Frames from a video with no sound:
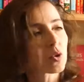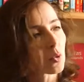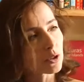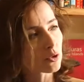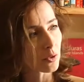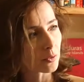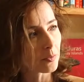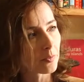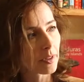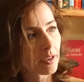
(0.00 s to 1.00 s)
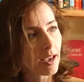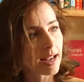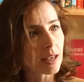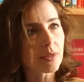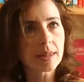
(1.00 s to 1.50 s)
the story true.
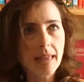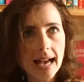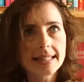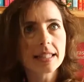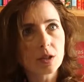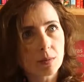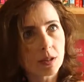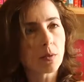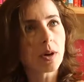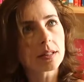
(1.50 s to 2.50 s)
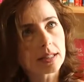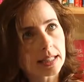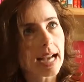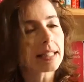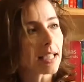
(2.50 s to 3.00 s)
And I think that's a little bit of what's
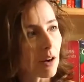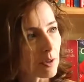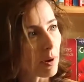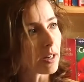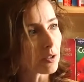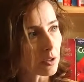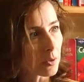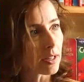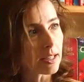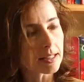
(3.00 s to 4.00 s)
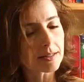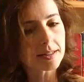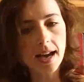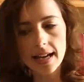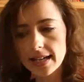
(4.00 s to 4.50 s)
connecting everybody to it,
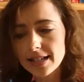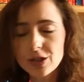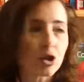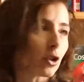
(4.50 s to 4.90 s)
is I didn't